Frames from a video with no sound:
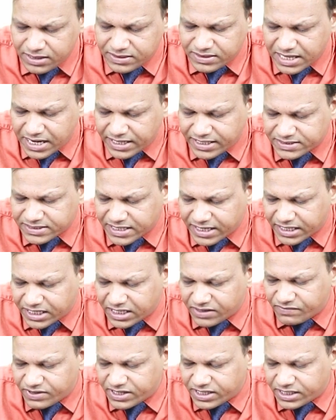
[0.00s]
that is
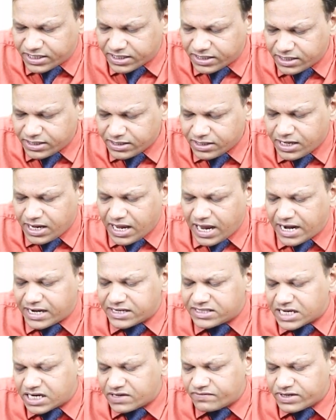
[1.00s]
activated,
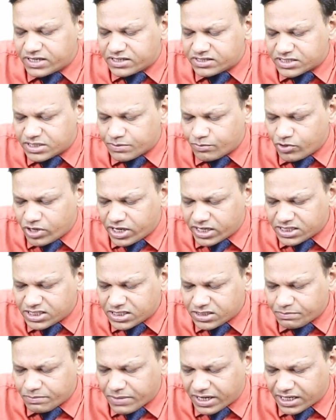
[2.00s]
and that will stimulate
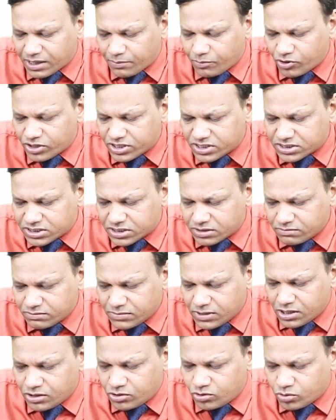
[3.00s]
the metabolism
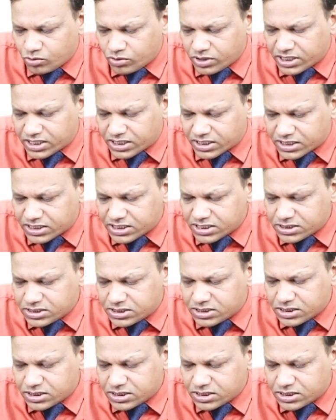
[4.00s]
to increase